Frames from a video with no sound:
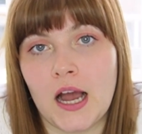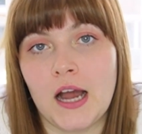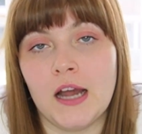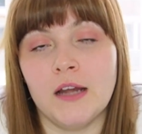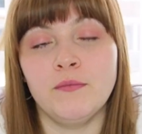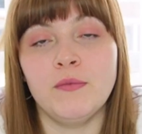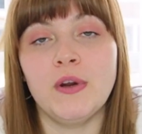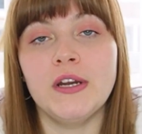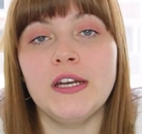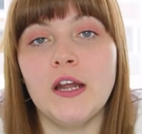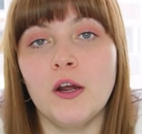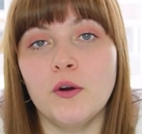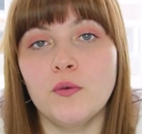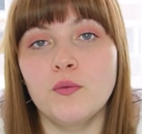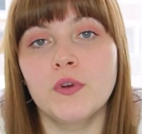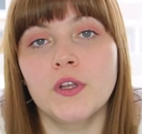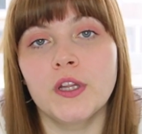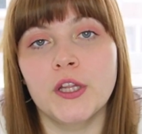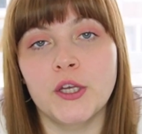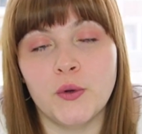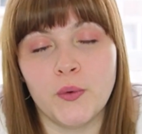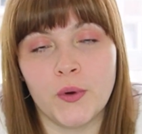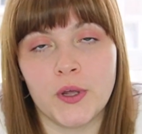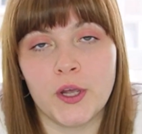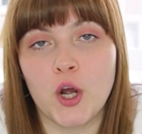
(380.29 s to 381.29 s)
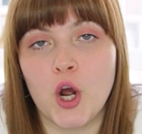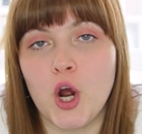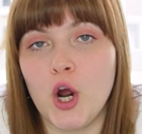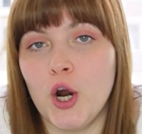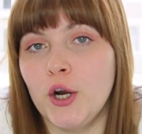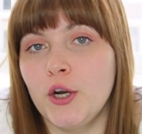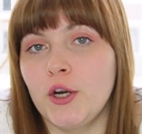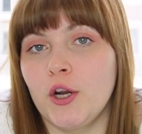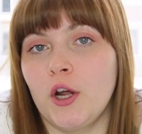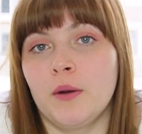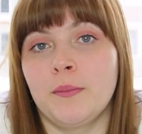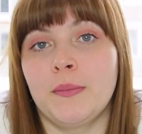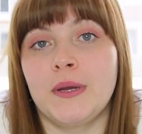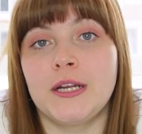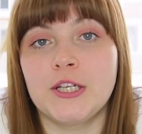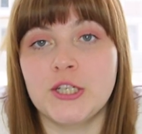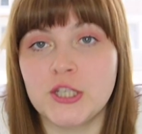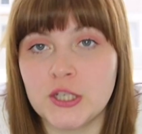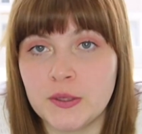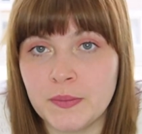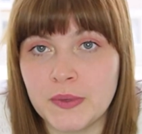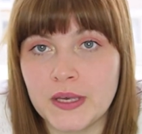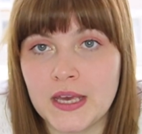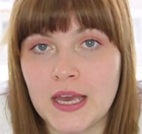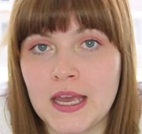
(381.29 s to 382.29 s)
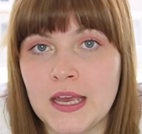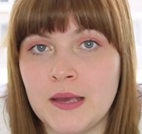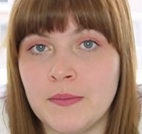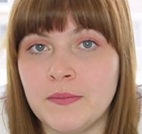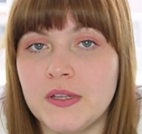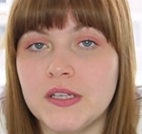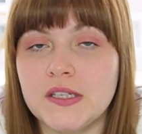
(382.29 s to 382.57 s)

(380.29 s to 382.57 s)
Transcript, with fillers: I'm right now really going hard on my gym game.